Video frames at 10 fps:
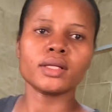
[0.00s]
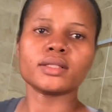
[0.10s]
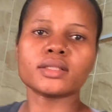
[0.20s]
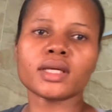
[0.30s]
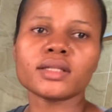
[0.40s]

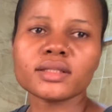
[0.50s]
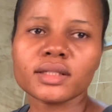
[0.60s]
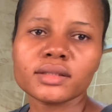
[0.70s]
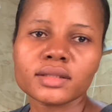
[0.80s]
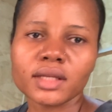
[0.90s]

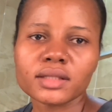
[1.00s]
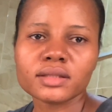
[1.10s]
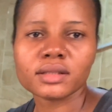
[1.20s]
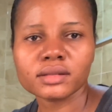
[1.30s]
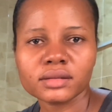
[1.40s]
Testing,
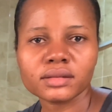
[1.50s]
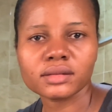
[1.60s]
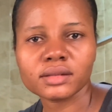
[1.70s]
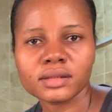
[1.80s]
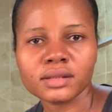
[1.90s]
testing.
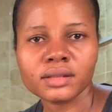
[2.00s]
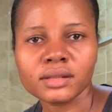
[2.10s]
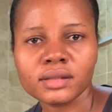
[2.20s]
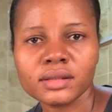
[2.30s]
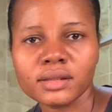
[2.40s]

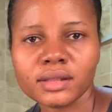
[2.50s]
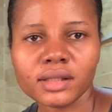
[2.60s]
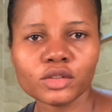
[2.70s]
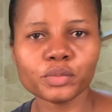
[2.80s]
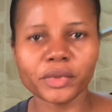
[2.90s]

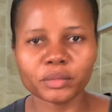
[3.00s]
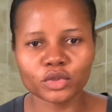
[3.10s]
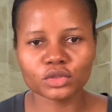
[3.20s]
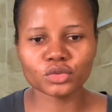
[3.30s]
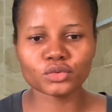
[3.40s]
Hope I'm
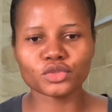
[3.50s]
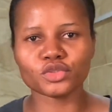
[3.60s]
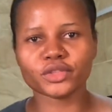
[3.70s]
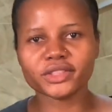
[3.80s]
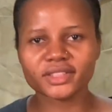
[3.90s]
not too
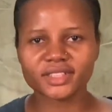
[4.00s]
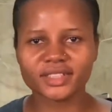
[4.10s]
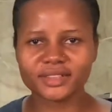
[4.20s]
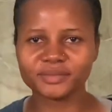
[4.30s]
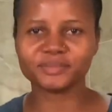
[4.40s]
short.
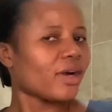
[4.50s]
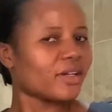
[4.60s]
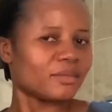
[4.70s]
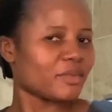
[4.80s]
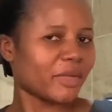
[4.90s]

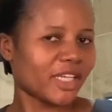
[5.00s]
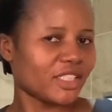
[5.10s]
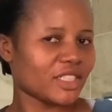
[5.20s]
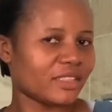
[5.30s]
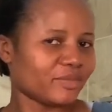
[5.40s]
Welcome to my
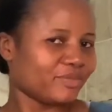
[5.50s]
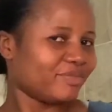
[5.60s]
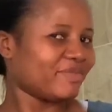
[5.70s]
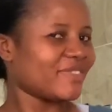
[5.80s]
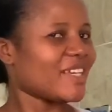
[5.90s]
kitchen.
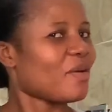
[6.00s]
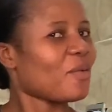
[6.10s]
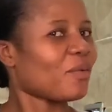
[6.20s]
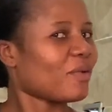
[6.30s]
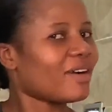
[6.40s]

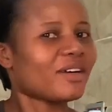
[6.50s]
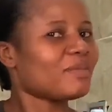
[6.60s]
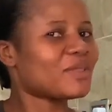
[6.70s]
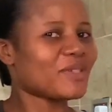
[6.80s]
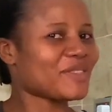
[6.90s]
Welcome
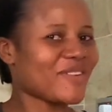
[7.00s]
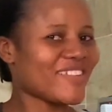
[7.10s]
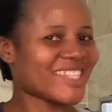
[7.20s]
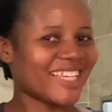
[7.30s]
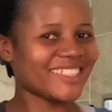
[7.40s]
to
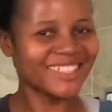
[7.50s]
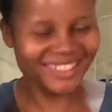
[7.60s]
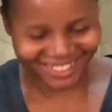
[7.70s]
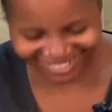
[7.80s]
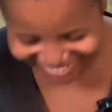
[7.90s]
Rosemary's kitchen.
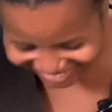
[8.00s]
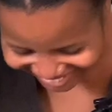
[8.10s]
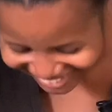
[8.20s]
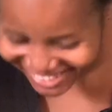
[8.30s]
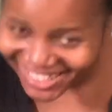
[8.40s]

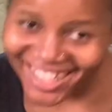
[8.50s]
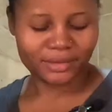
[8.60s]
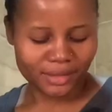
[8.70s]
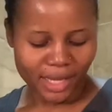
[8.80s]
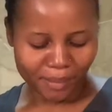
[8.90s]

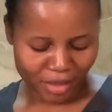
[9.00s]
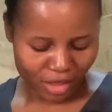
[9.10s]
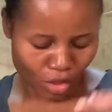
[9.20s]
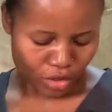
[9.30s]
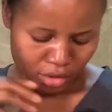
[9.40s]
Happy
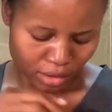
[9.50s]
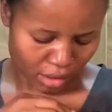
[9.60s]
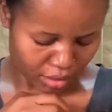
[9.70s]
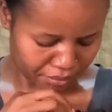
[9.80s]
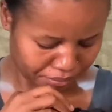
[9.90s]
Thursday.